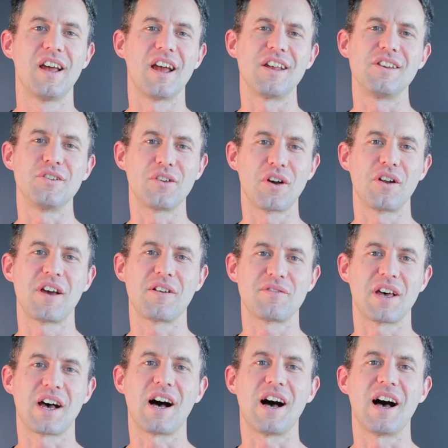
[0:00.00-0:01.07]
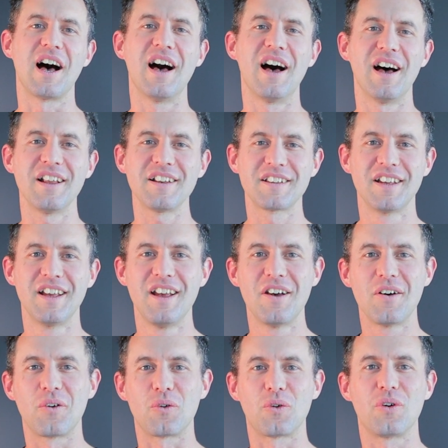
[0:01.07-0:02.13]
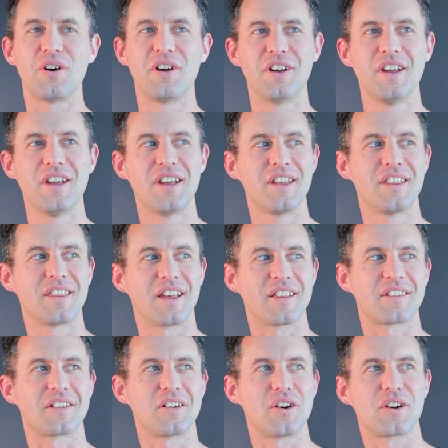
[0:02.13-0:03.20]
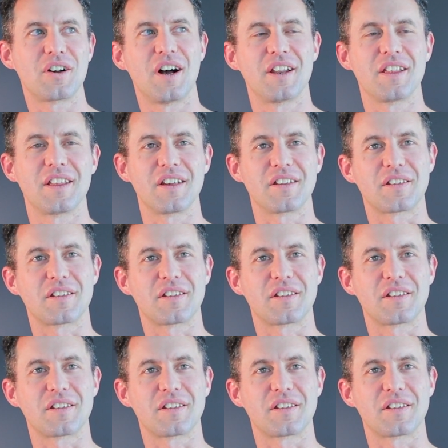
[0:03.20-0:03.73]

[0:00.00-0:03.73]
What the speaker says: and you don't have the heart or that's not kind of there.